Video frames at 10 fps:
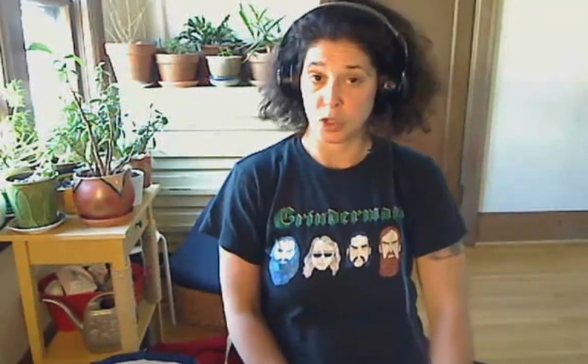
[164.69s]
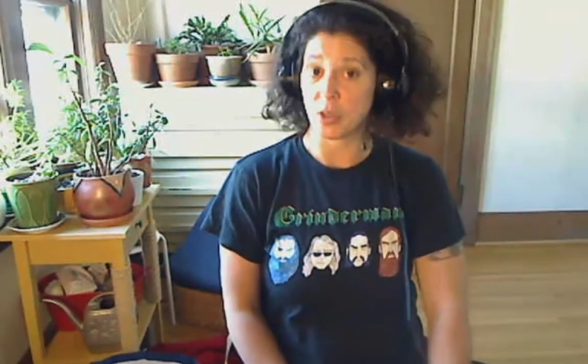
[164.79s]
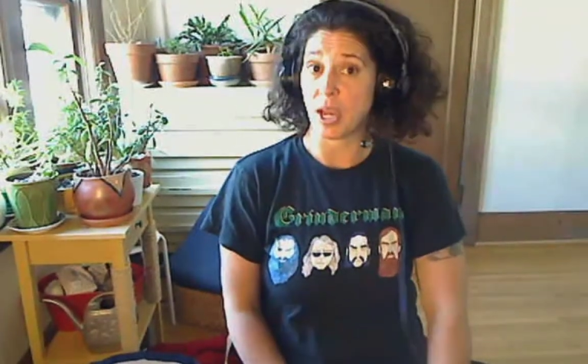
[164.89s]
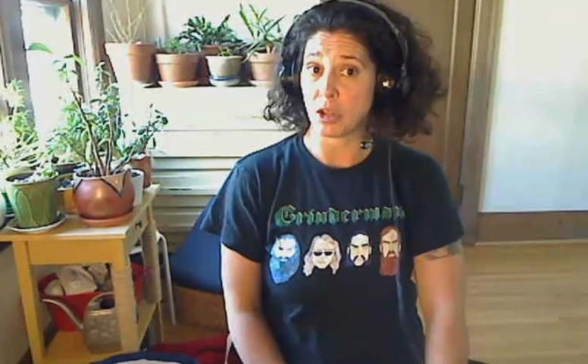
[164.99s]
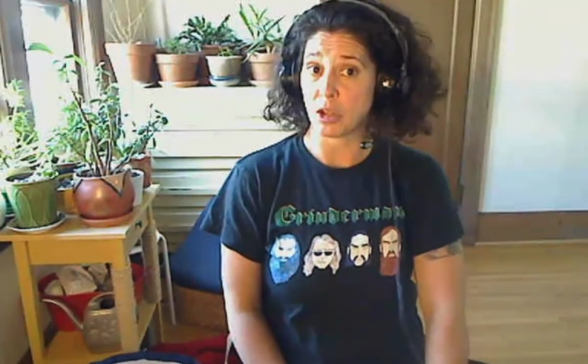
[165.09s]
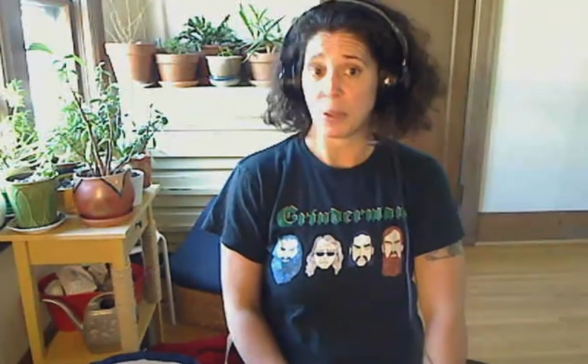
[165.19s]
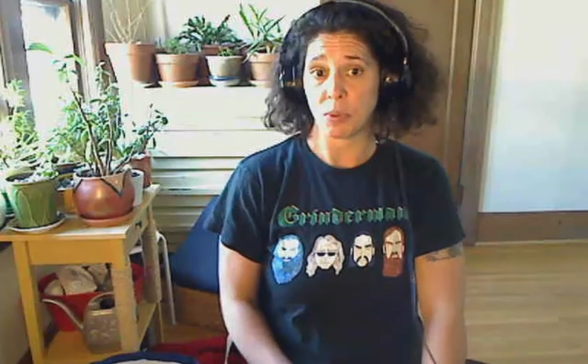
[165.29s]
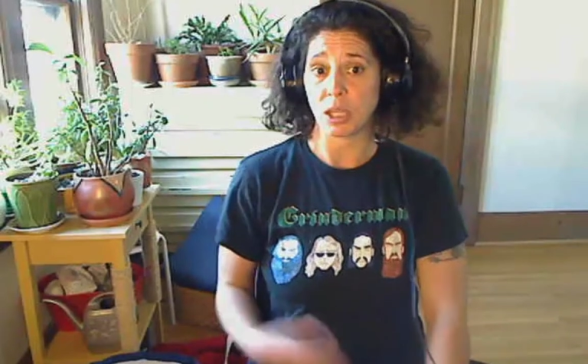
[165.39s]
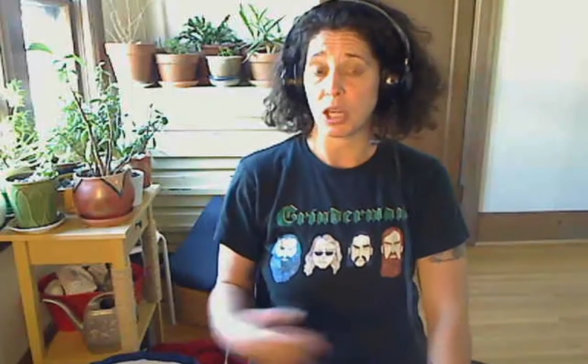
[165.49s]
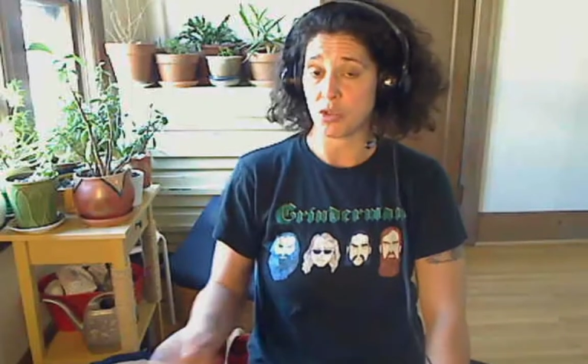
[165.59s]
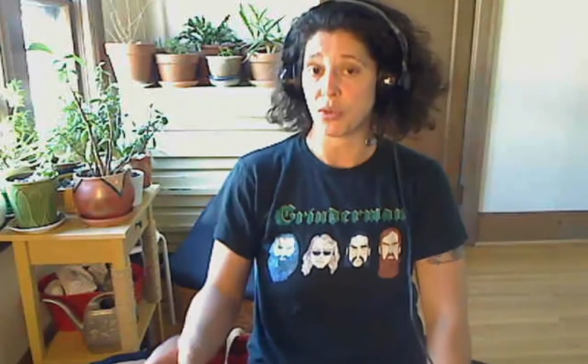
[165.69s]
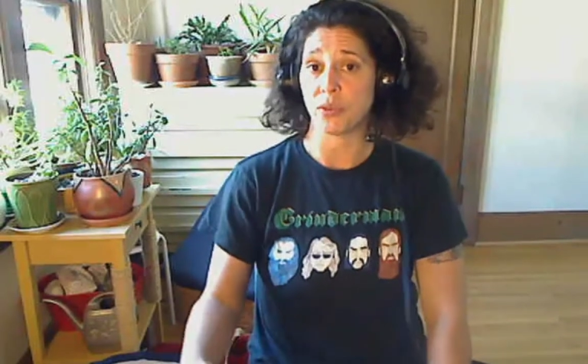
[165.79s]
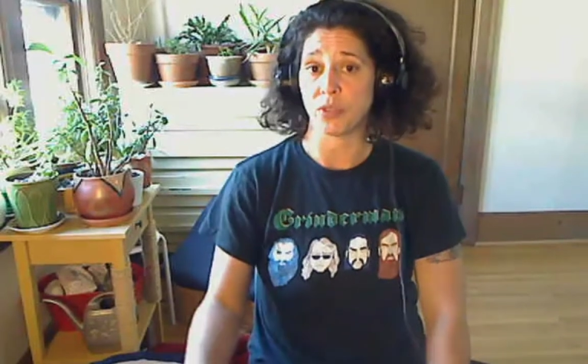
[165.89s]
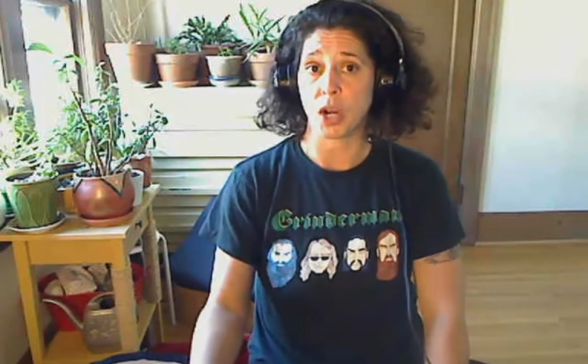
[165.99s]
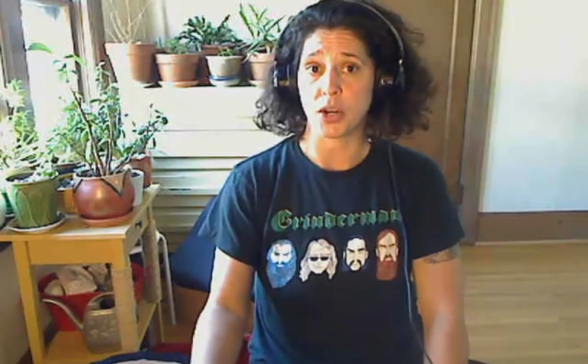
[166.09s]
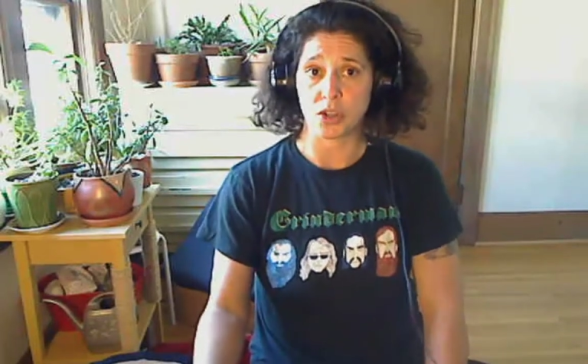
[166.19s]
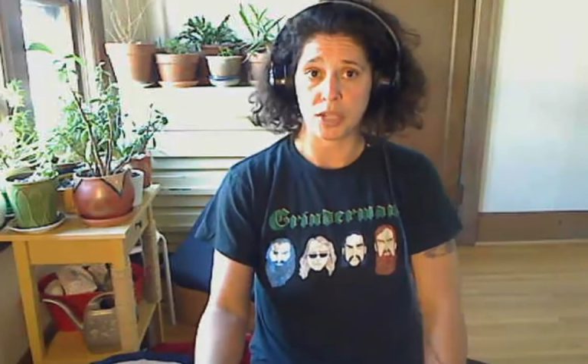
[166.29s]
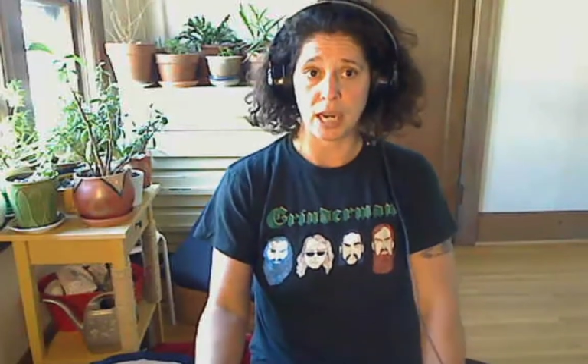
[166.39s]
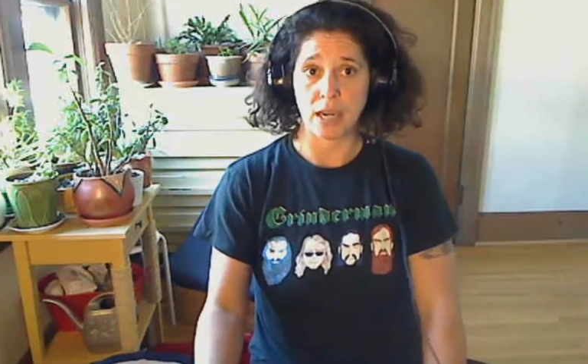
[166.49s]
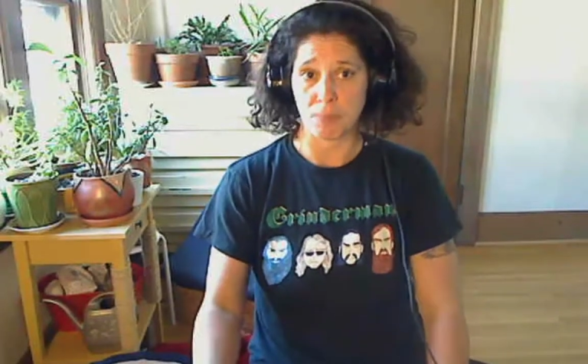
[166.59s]
so that could be really useful for
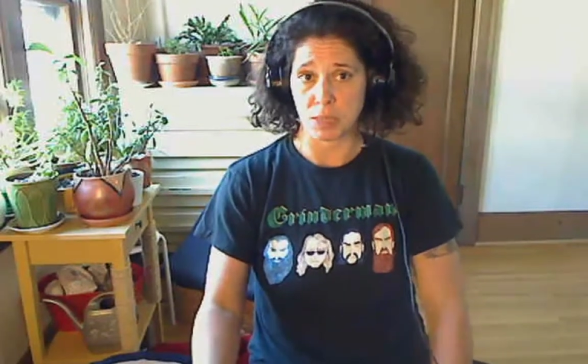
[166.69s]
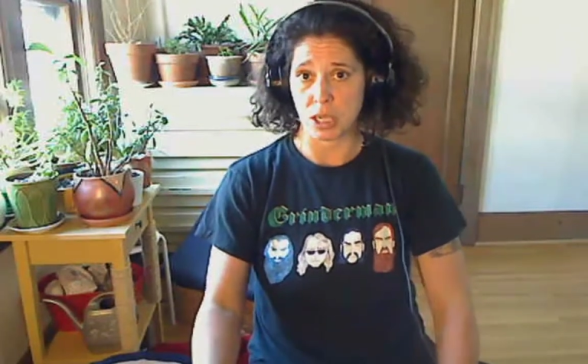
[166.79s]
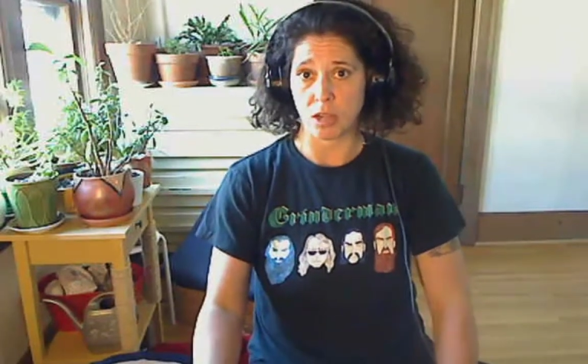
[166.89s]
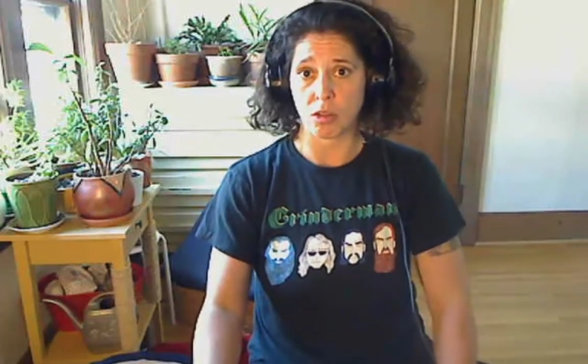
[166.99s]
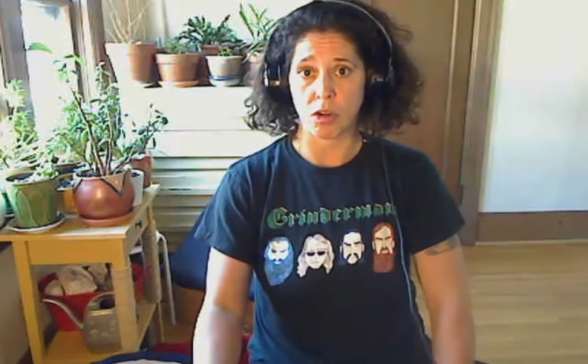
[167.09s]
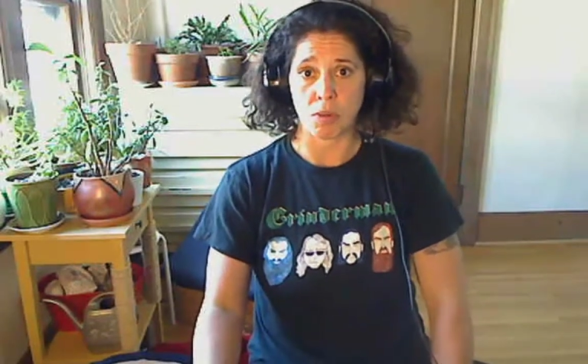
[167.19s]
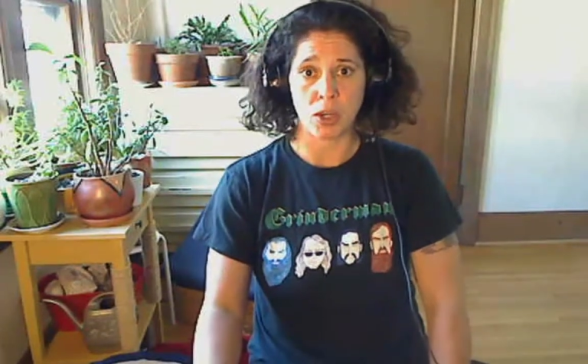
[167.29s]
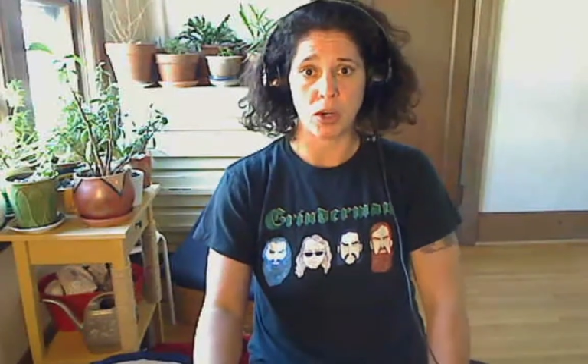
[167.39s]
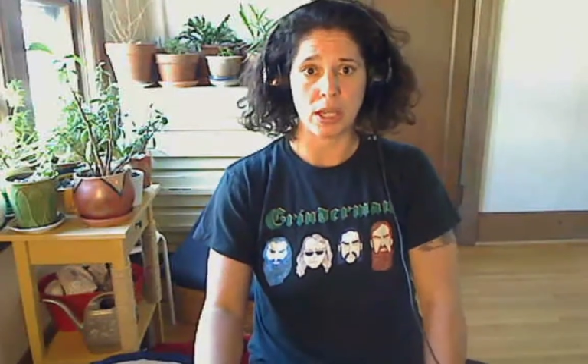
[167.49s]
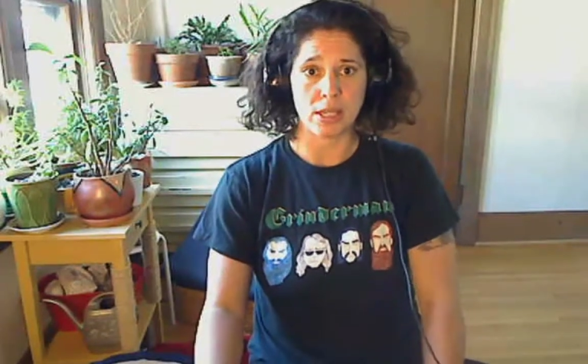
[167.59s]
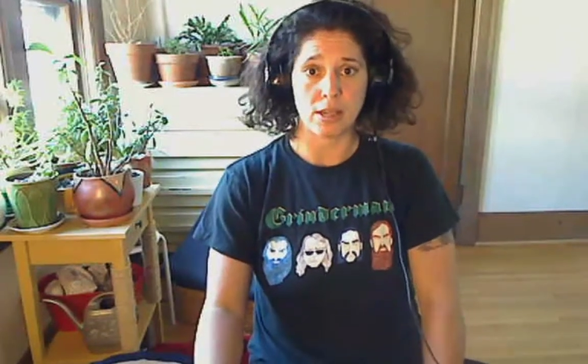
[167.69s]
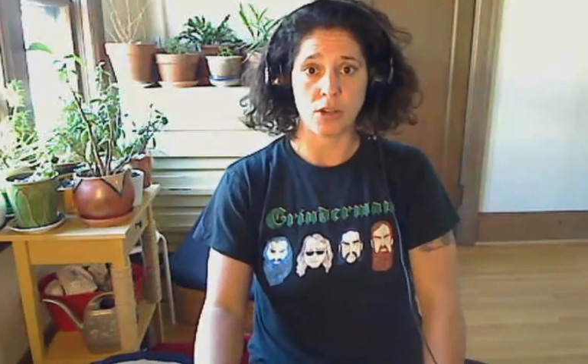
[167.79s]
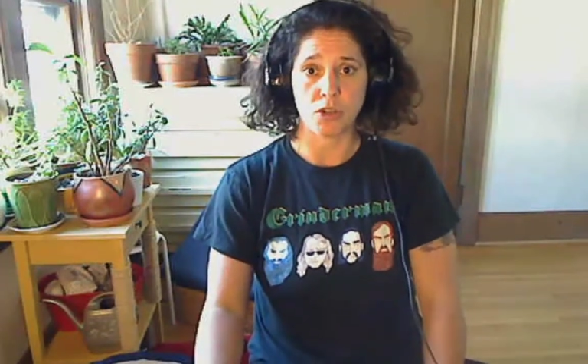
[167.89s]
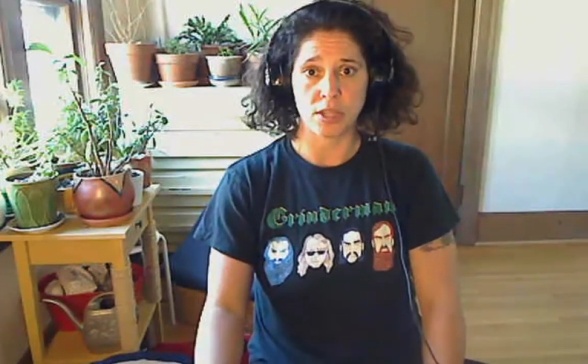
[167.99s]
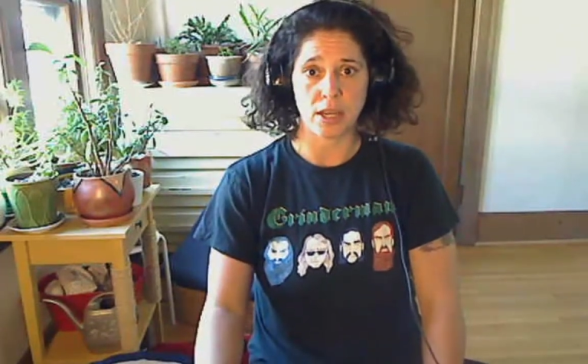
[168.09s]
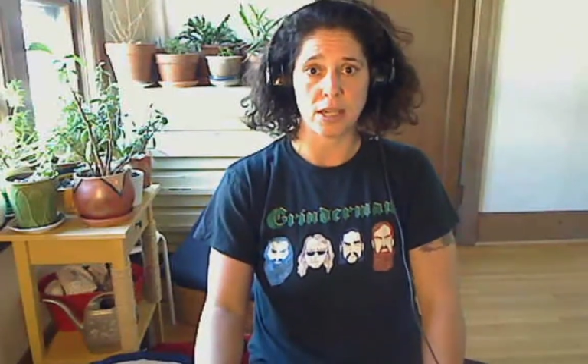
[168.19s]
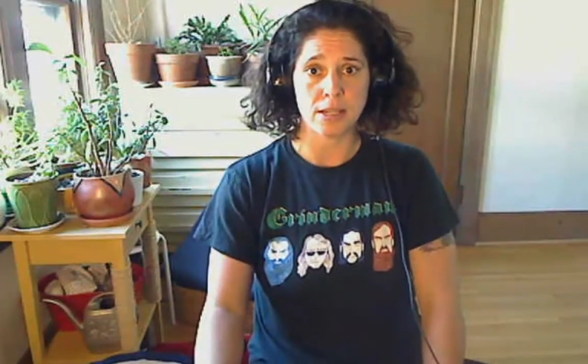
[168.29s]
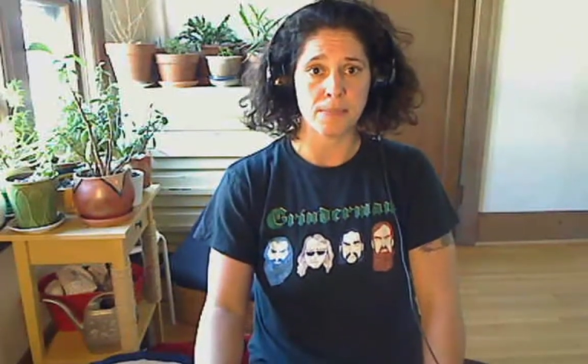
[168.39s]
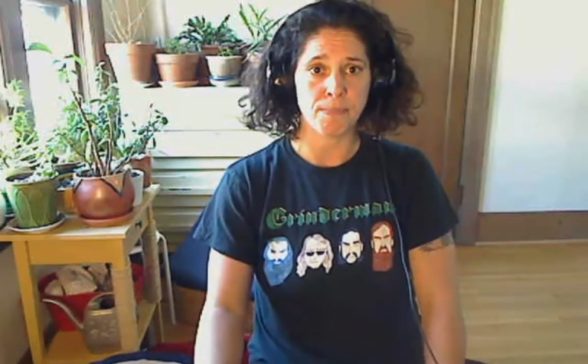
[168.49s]
understanding particular communities in your cities.